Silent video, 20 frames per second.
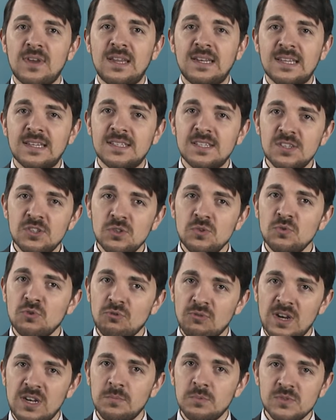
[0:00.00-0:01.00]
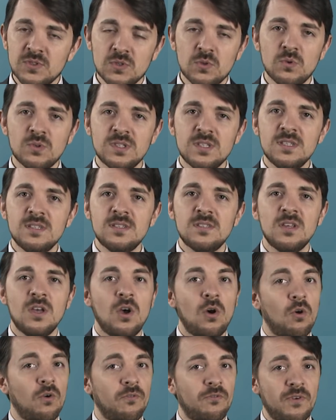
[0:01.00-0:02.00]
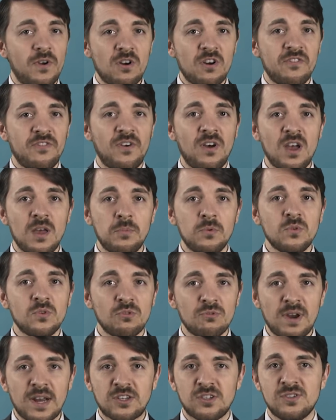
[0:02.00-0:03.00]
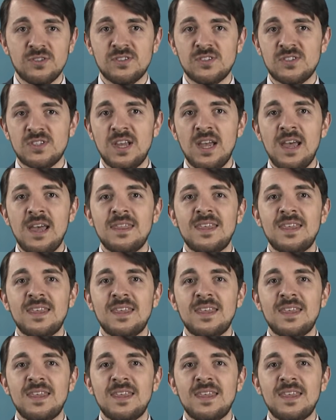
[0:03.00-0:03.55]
any additional credible sources or verifiable corrections